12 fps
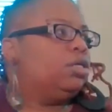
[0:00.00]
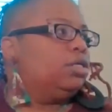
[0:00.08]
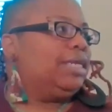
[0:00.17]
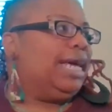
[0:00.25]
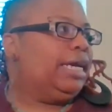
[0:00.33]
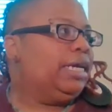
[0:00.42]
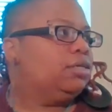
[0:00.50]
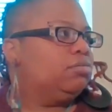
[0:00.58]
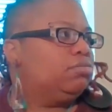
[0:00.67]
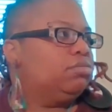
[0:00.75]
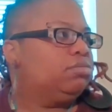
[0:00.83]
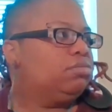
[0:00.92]
Like
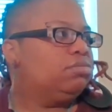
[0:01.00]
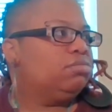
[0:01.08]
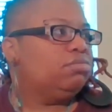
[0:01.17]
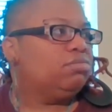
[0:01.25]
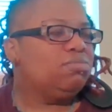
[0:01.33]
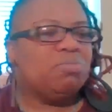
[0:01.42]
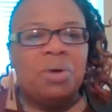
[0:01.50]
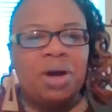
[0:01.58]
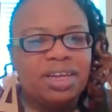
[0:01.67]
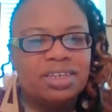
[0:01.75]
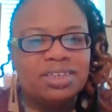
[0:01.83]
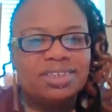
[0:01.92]
what?
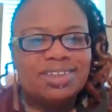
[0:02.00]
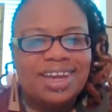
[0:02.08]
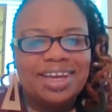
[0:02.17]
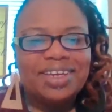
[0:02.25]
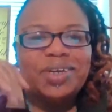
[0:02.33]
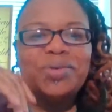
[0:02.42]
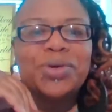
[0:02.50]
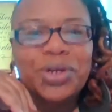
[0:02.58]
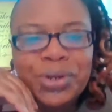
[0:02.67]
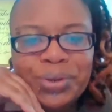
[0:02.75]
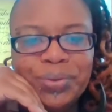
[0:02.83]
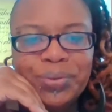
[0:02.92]
Like what are
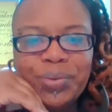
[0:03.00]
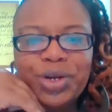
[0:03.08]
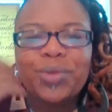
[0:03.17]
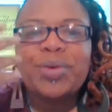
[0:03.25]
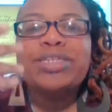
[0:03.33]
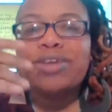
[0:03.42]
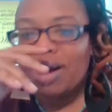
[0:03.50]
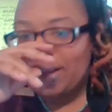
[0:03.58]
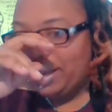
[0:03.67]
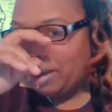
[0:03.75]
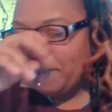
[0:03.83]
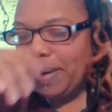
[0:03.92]
you? What are we
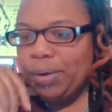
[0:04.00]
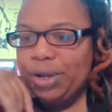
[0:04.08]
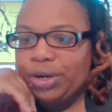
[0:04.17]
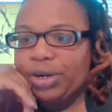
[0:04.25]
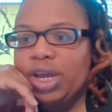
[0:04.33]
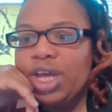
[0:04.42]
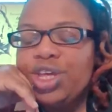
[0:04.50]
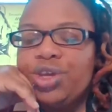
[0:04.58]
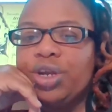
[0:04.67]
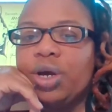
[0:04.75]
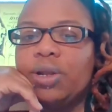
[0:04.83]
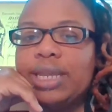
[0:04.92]
talking about here?
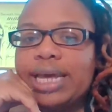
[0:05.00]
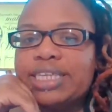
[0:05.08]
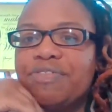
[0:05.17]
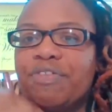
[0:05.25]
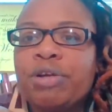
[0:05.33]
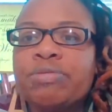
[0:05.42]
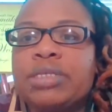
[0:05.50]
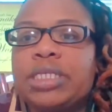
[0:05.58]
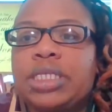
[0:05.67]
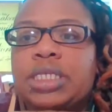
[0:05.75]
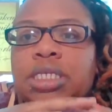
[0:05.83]
Let's first